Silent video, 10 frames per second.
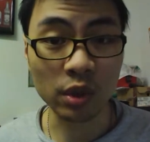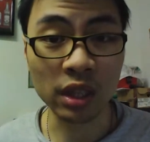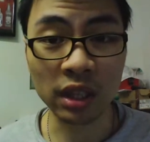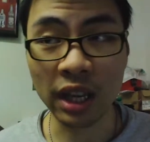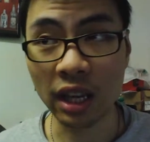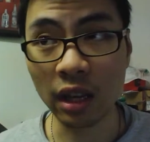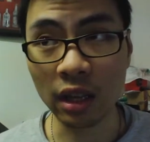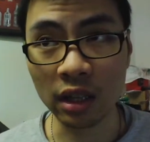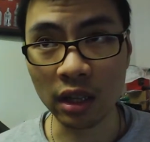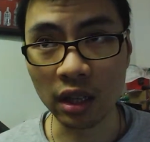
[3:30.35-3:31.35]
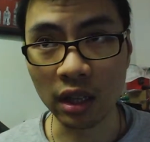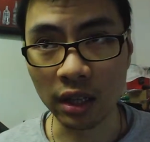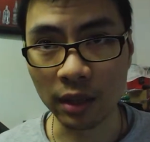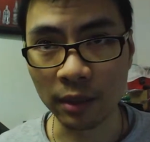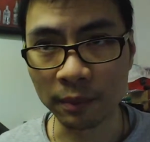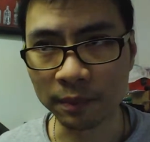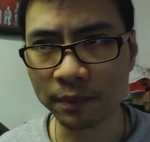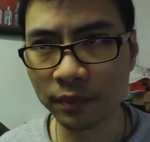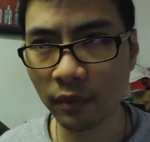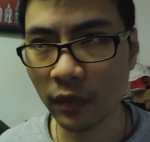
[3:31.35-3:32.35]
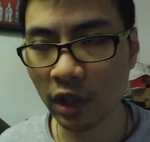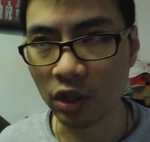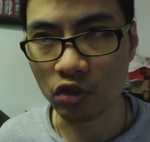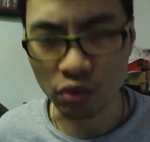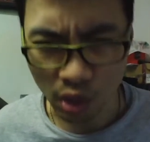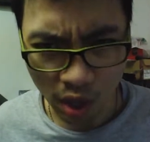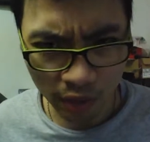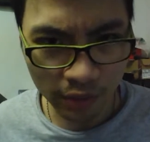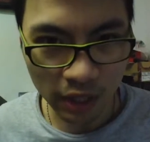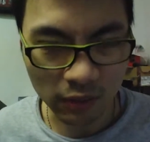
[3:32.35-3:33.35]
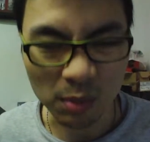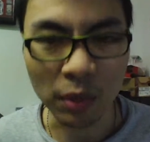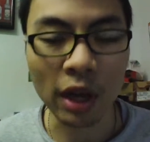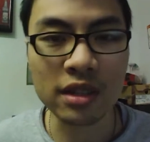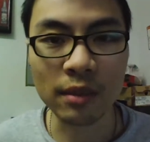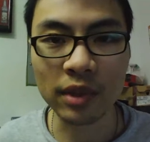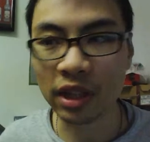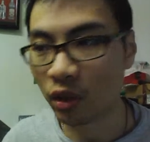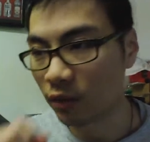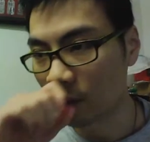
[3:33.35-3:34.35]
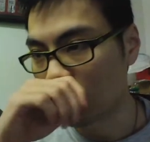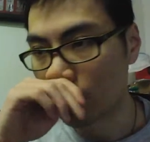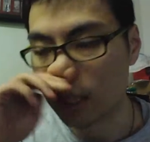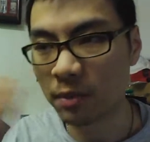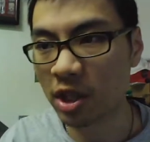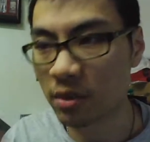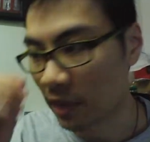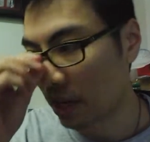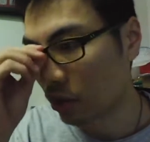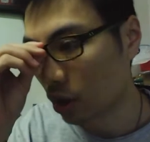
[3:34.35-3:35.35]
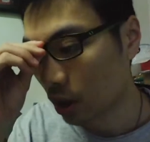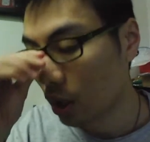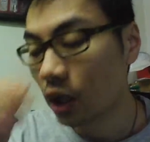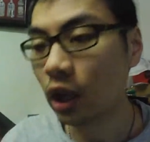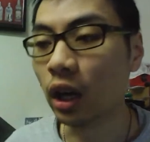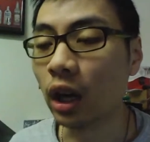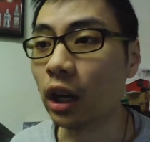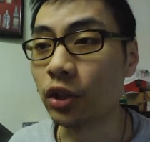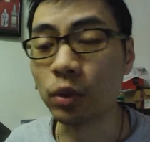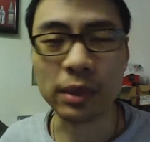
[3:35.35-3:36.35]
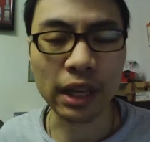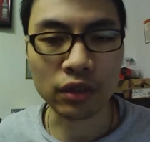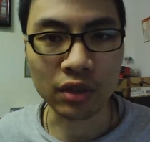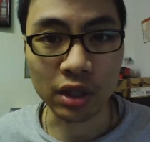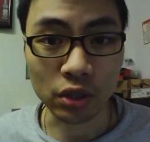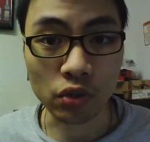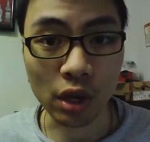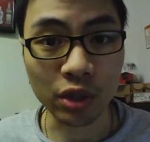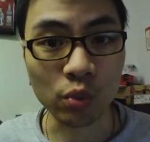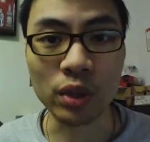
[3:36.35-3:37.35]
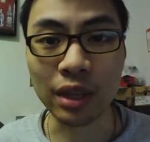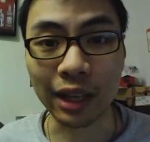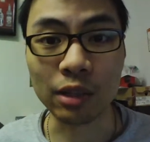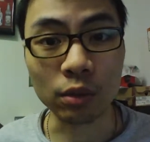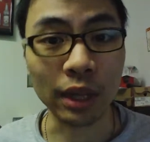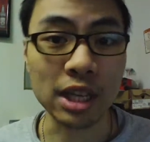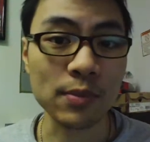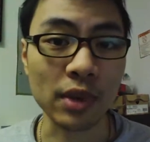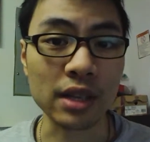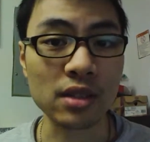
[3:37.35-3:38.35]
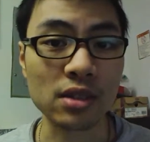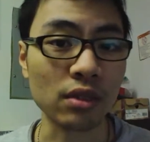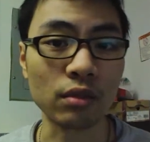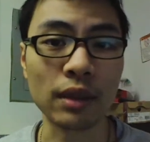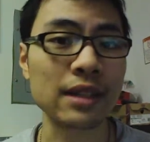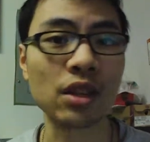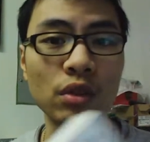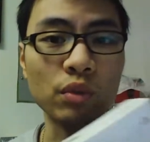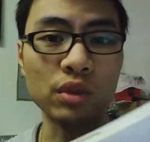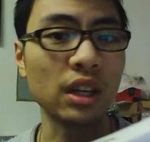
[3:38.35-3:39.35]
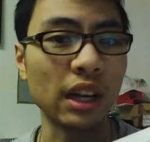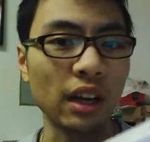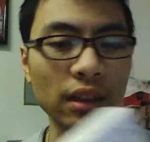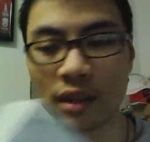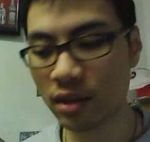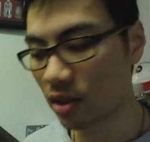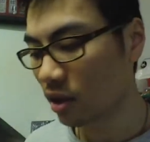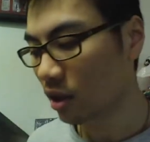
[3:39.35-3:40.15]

doing a draw thing. If you bought something over this much amount, you would be entered in a draw to win like nice prizes. So that's the only reason I got this,